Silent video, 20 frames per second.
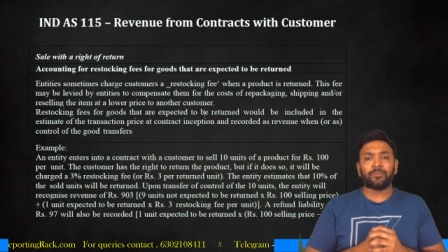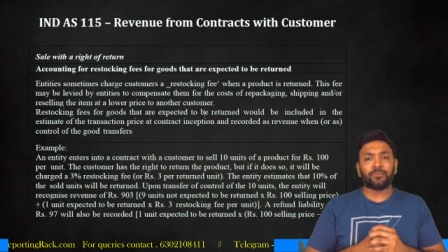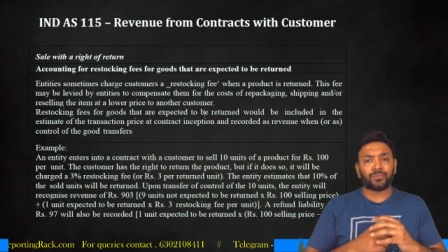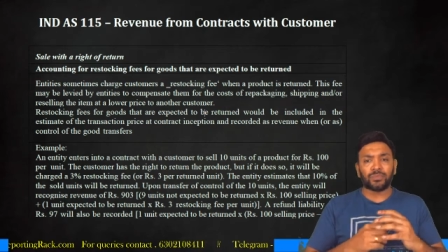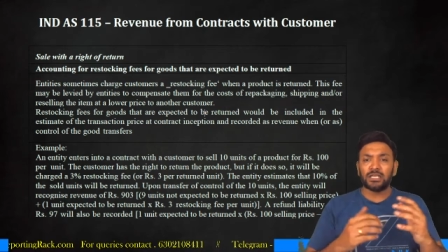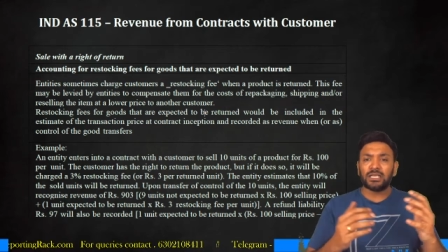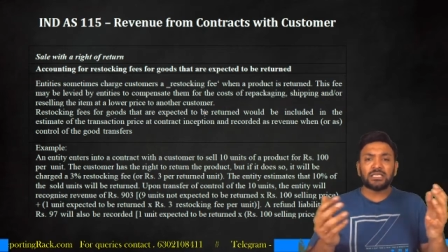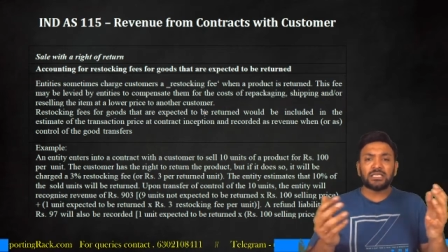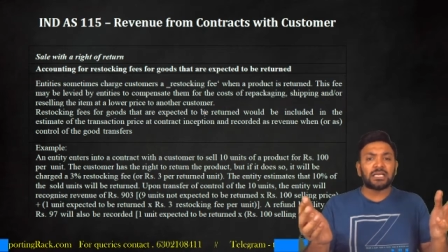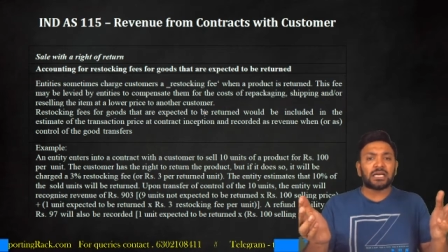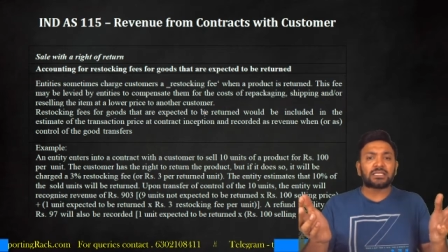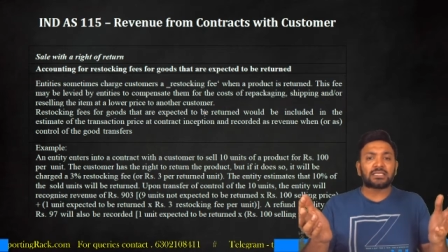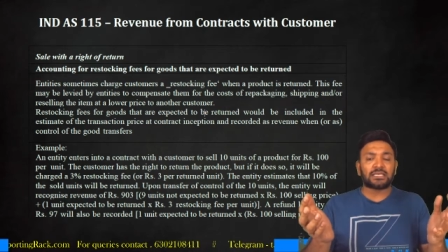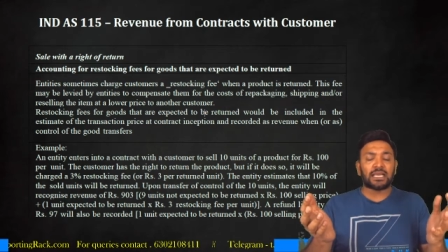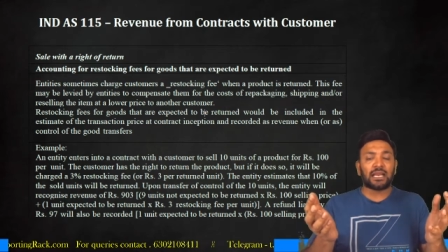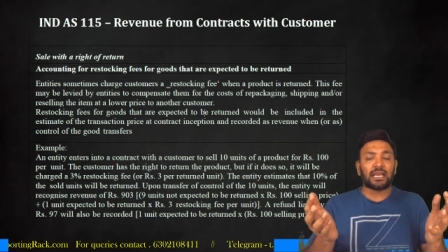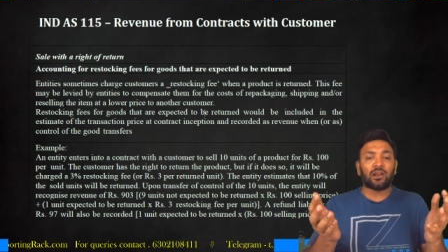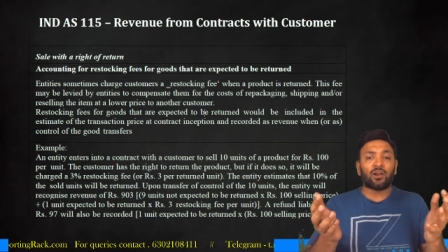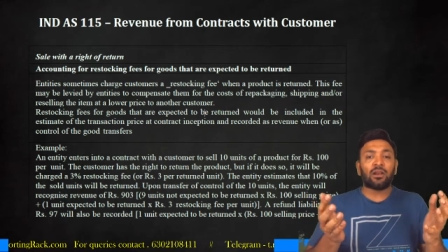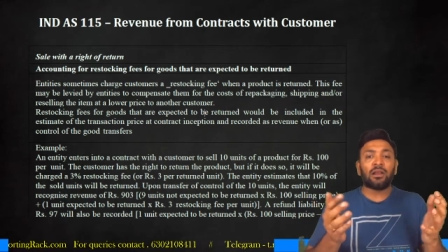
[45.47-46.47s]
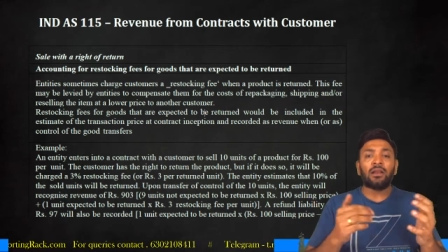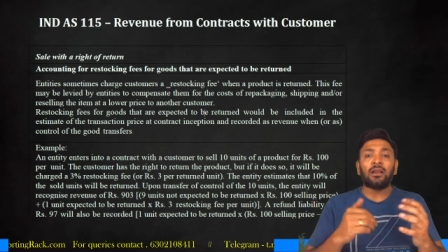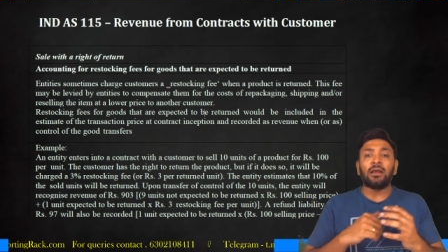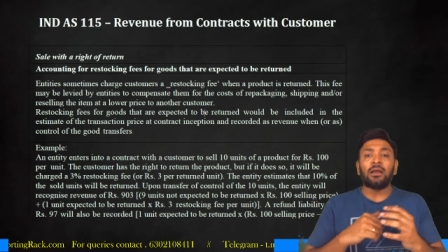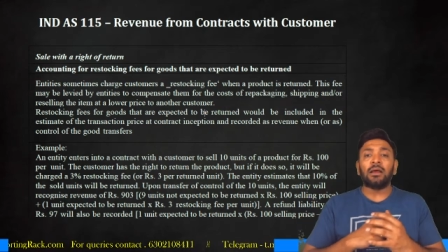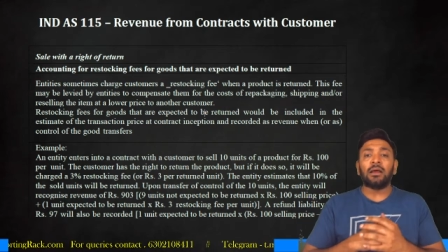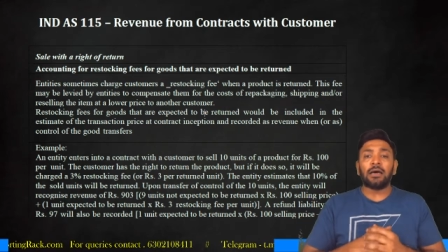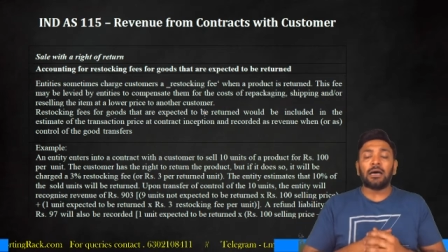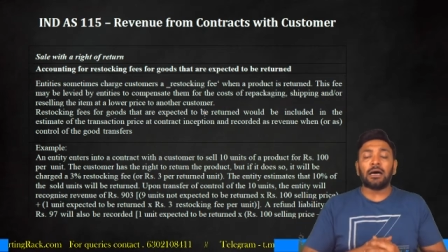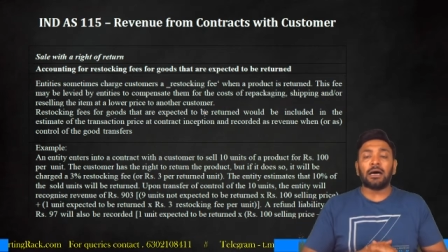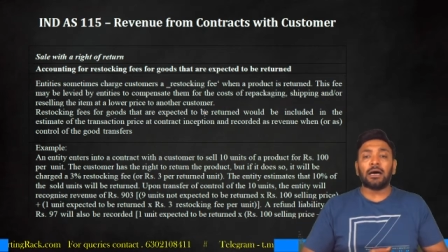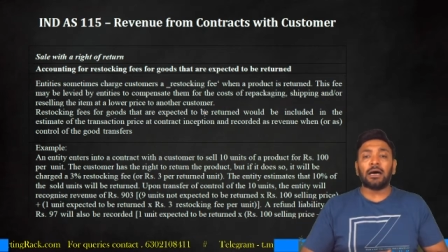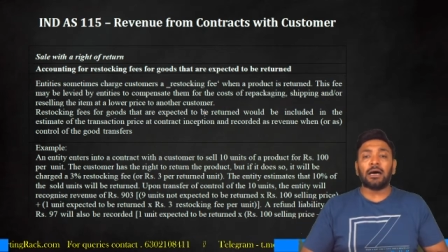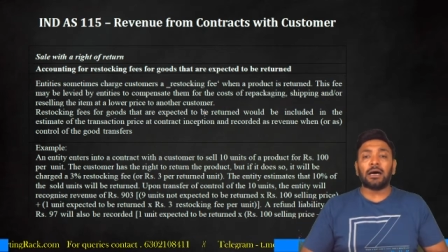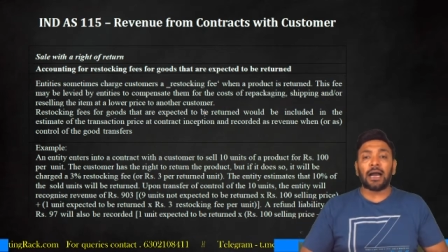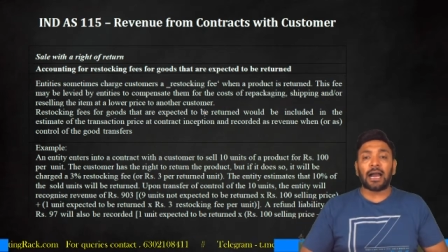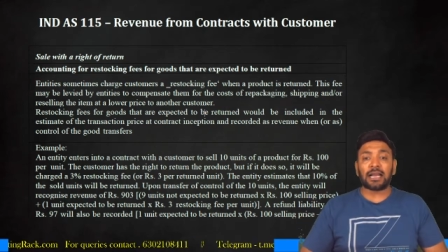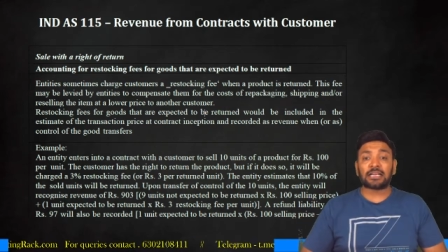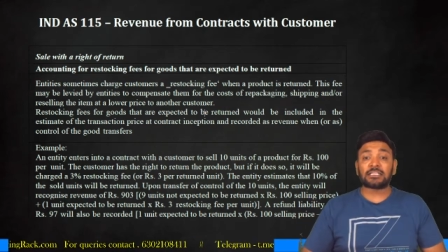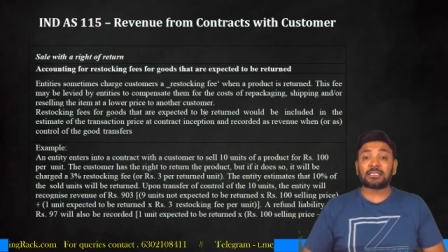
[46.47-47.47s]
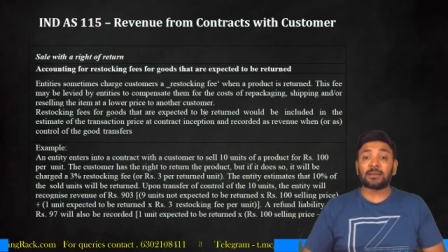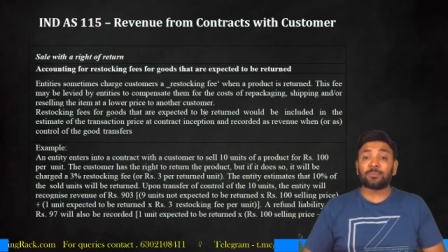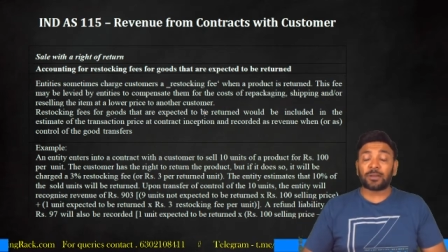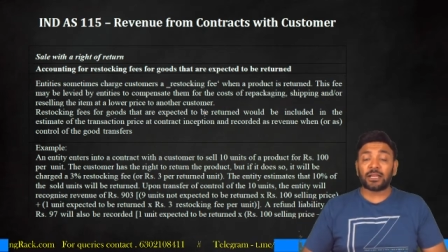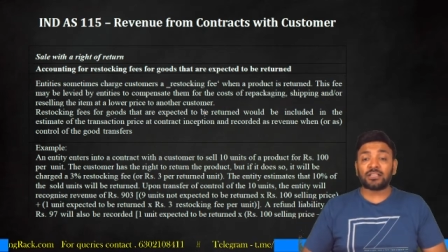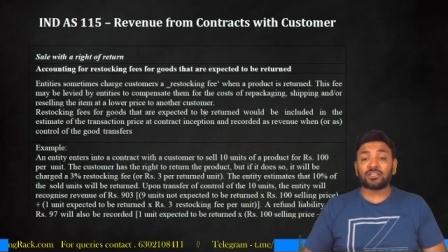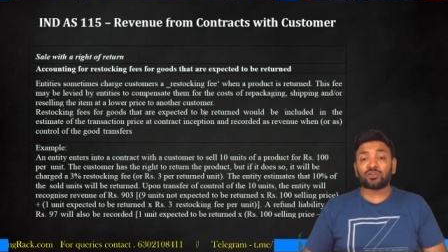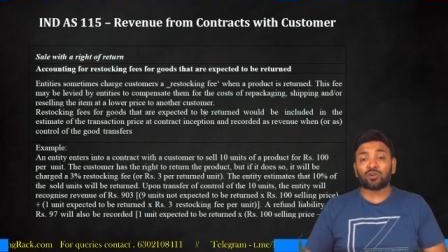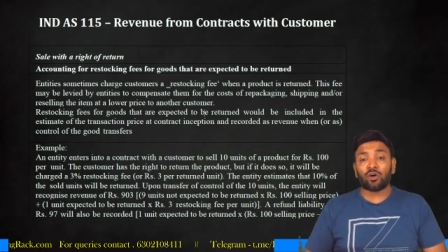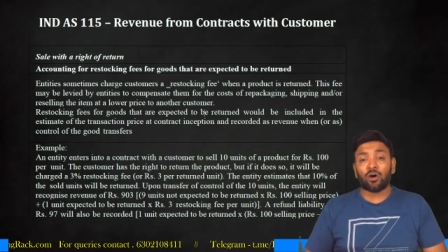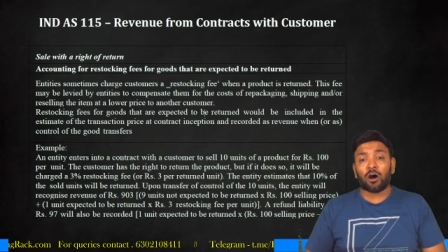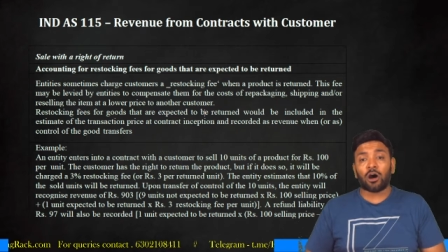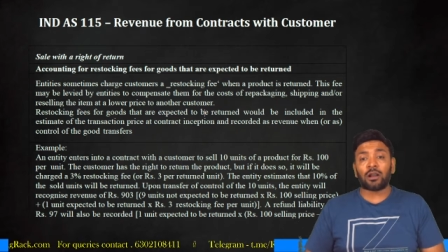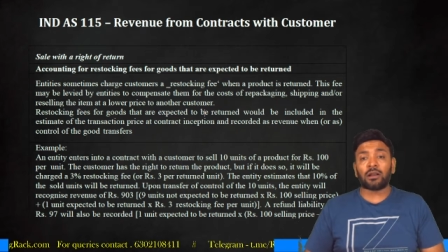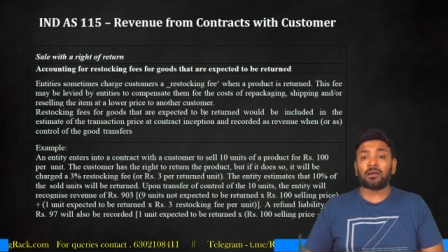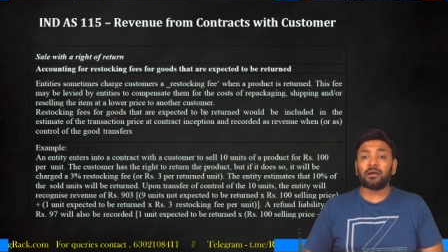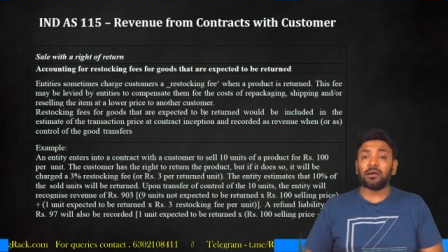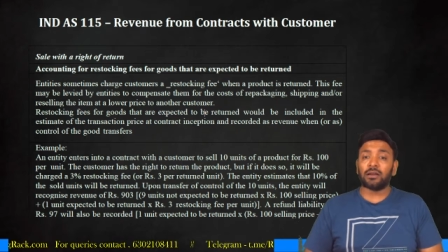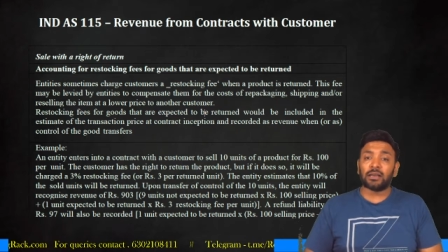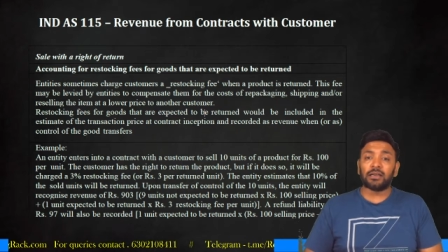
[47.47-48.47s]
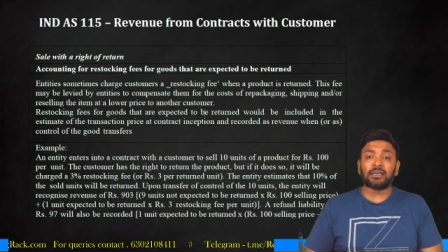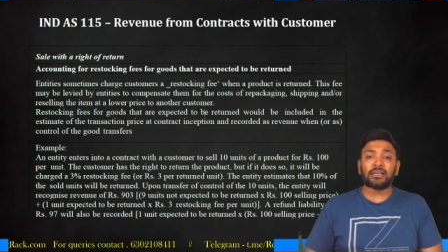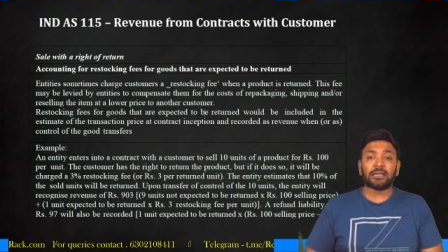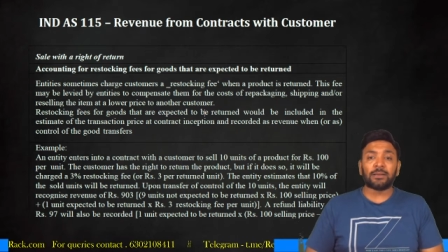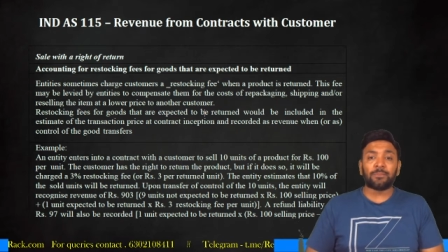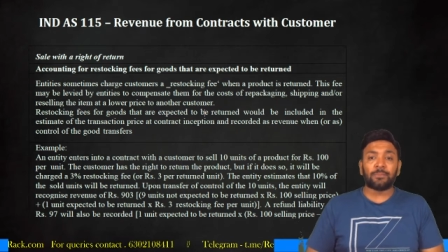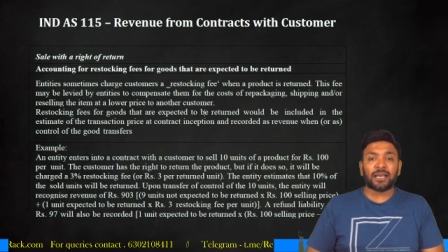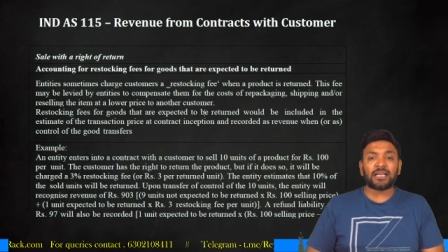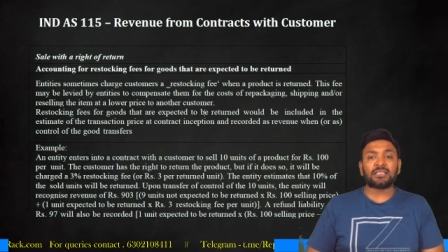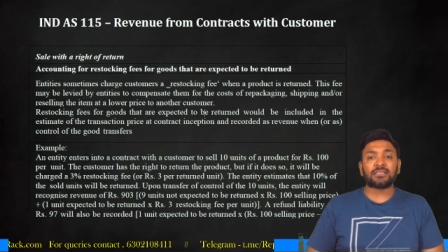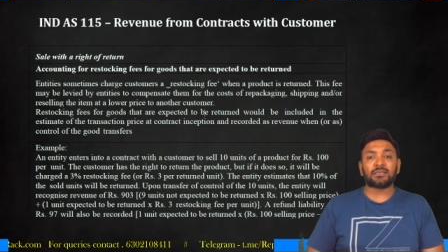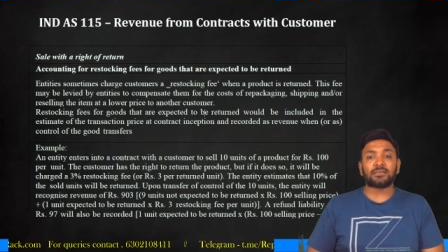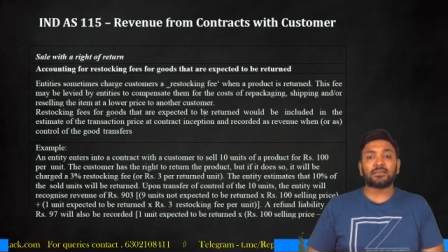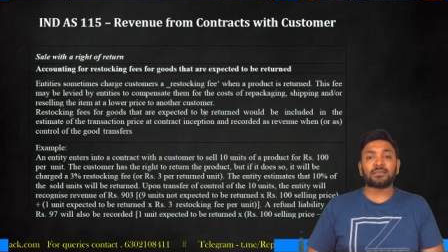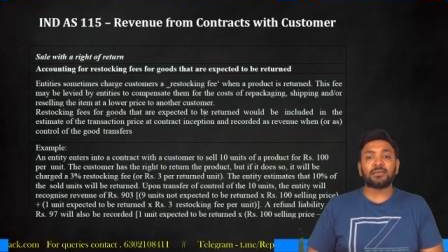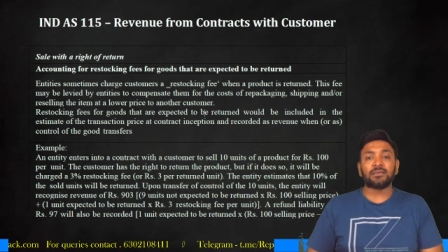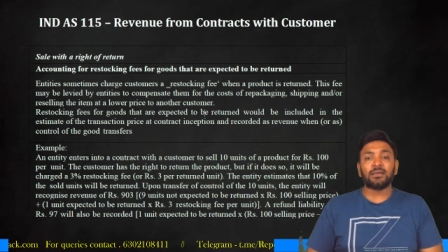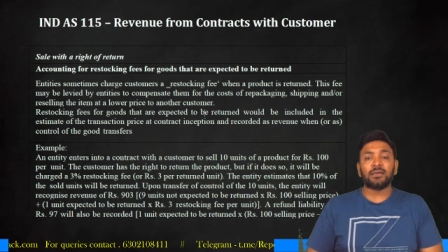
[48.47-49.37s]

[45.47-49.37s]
These are sale on uh, acceptance or return basis,